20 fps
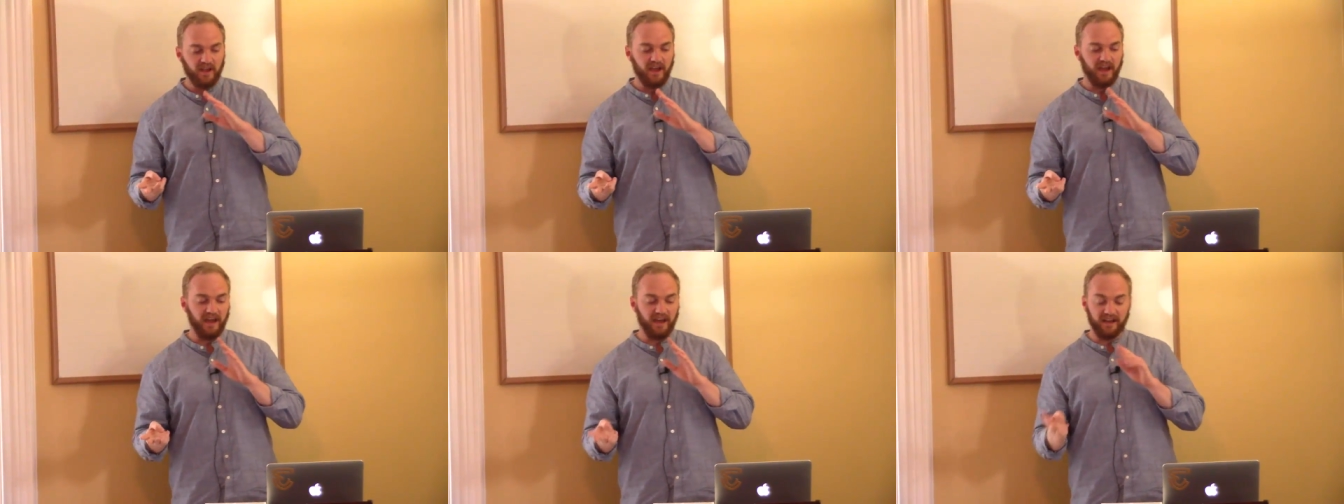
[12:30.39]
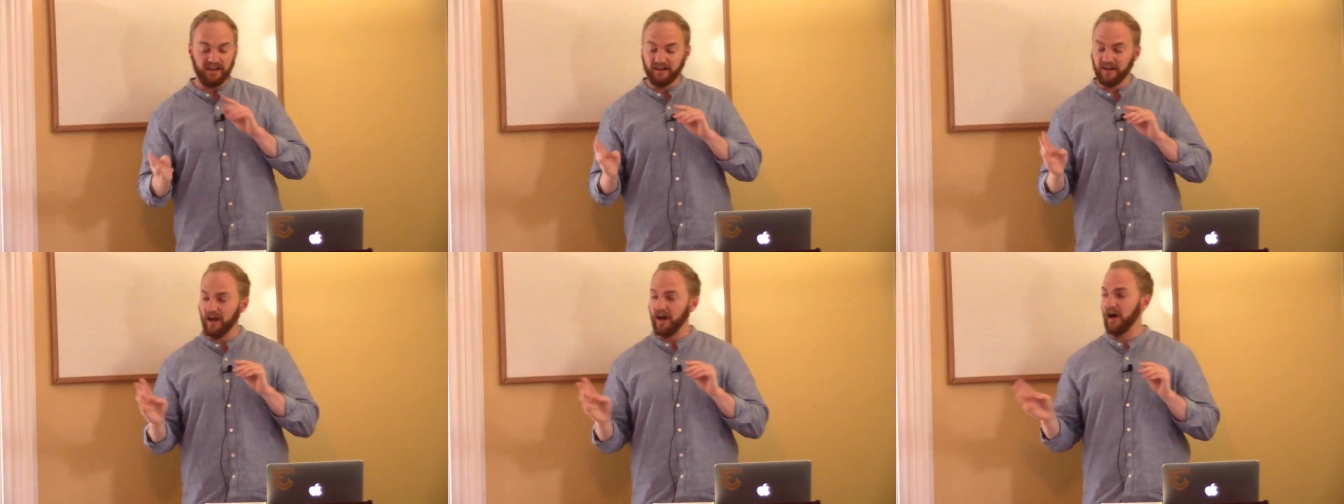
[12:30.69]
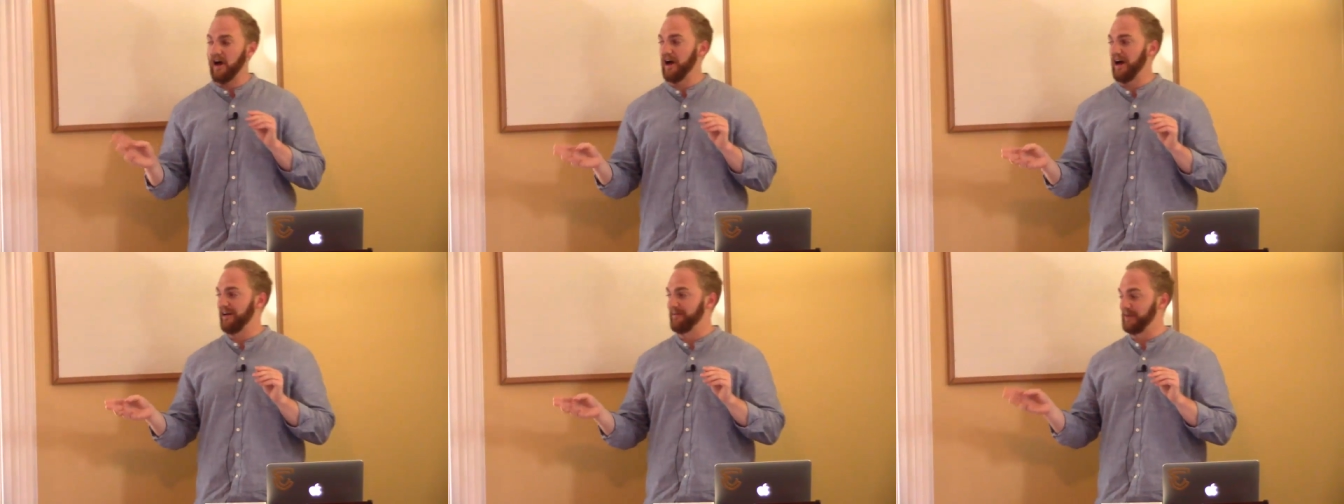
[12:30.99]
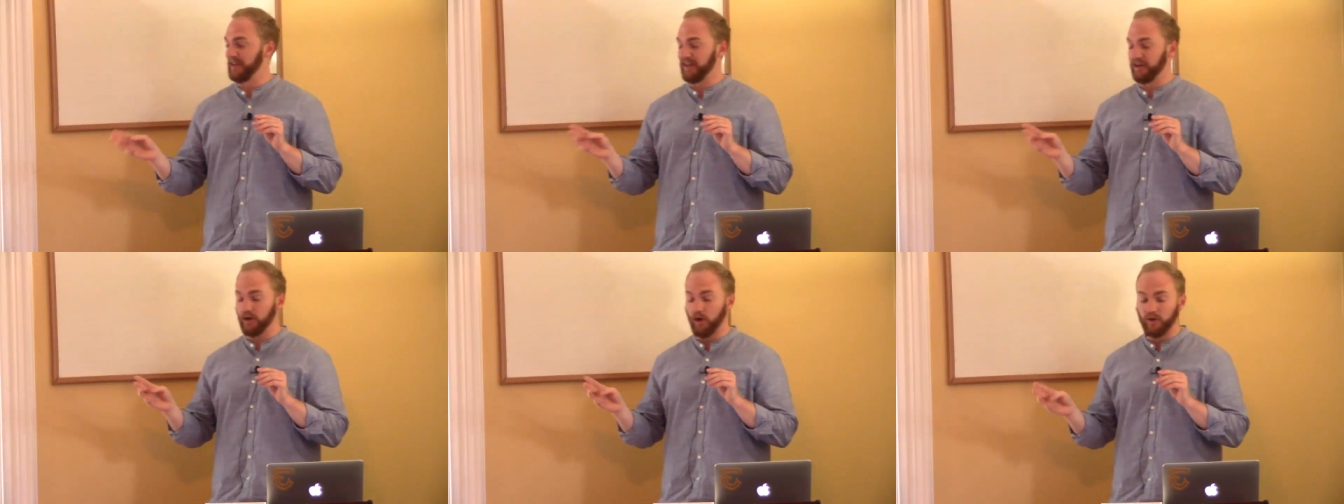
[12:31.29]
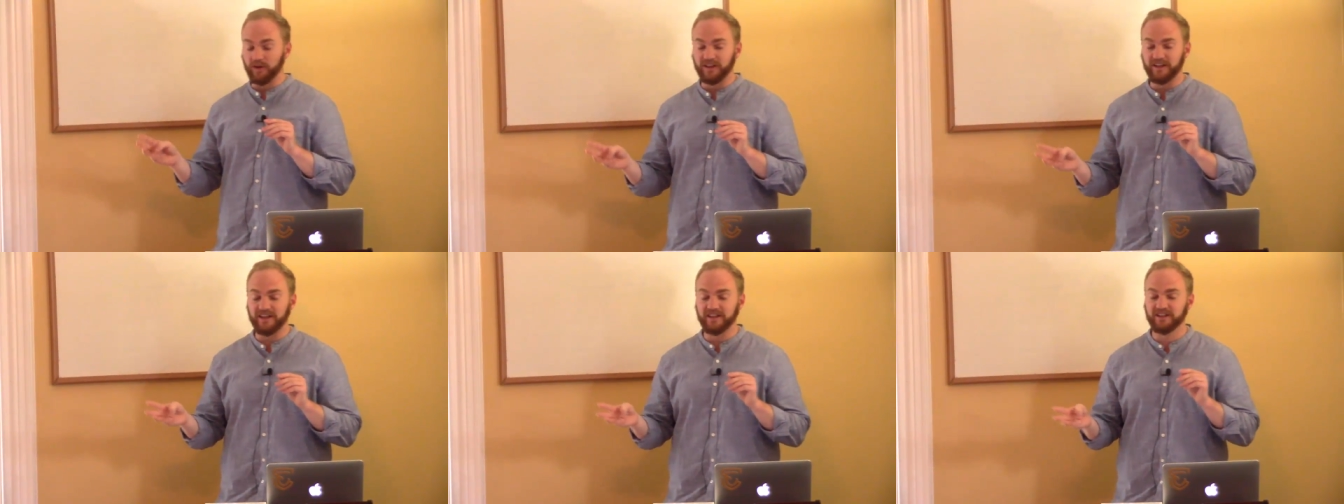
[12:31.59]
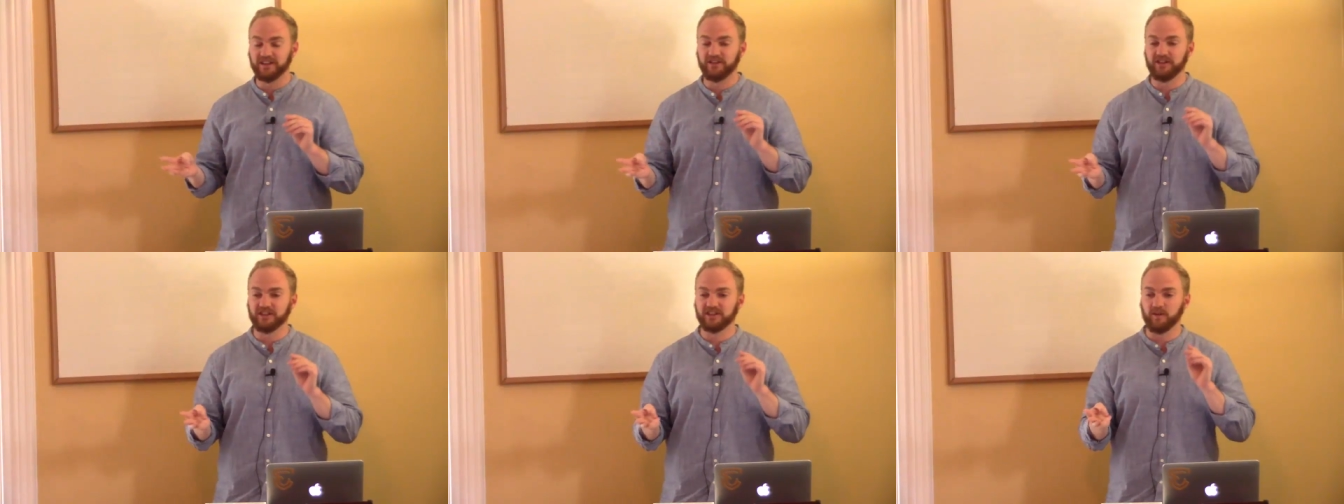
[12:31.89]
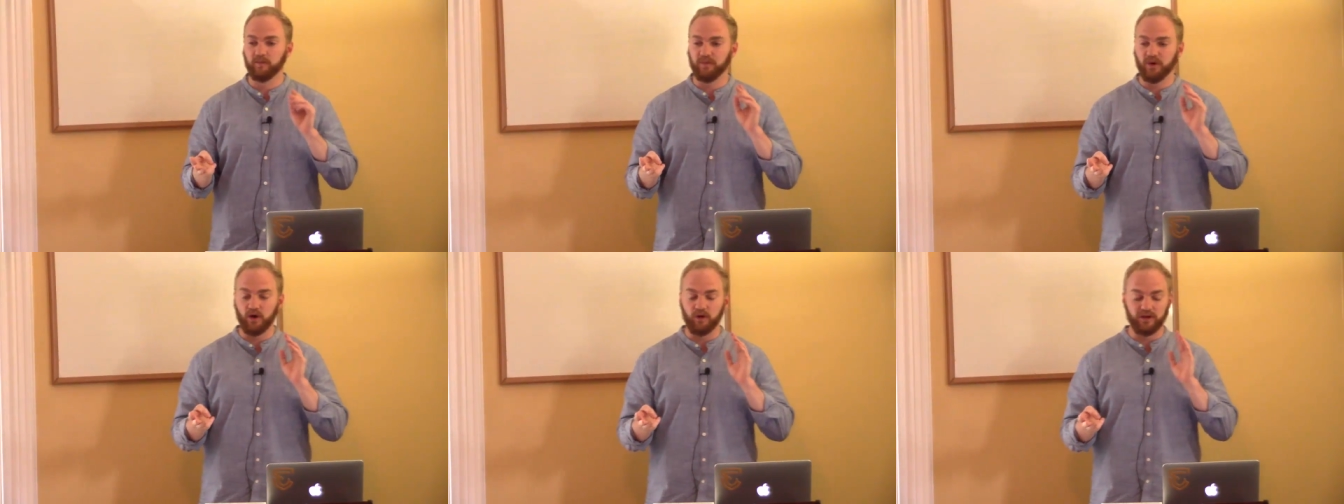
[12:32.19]
And I'm going to go into each of these
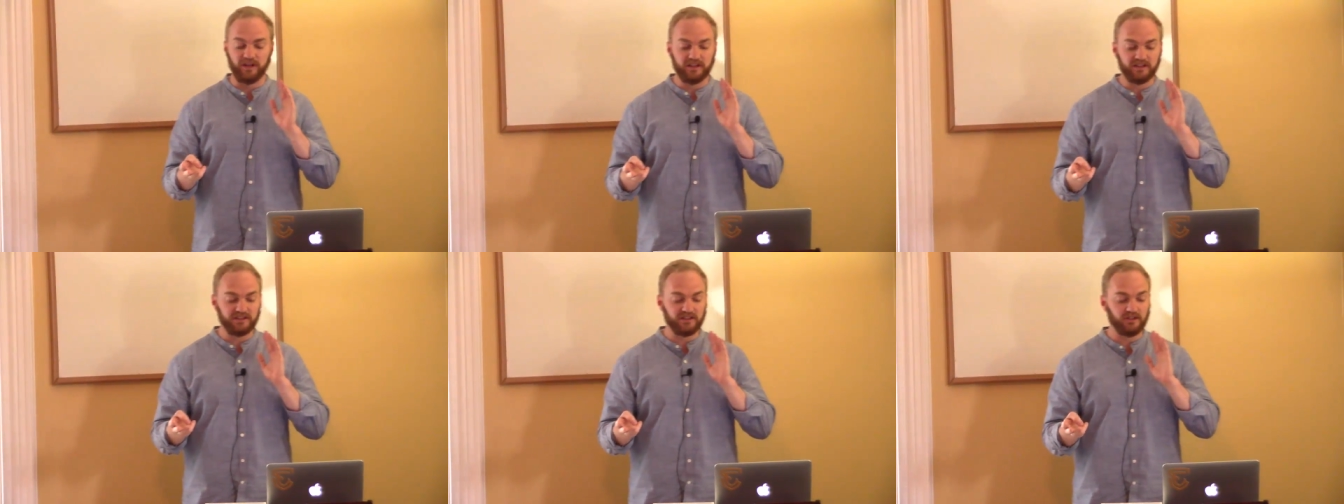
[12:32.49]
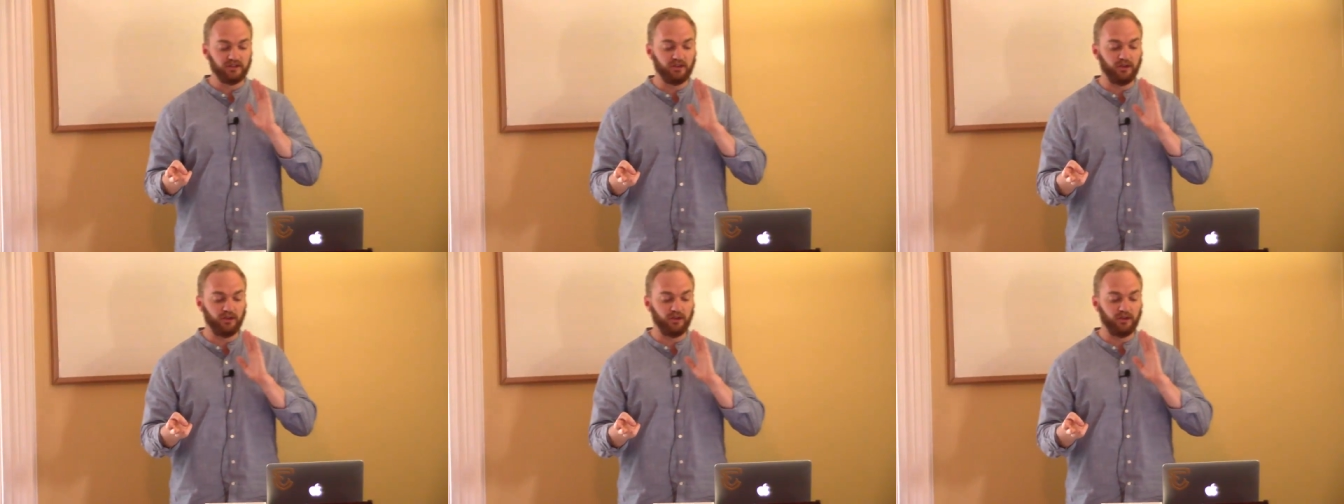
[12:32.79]
components.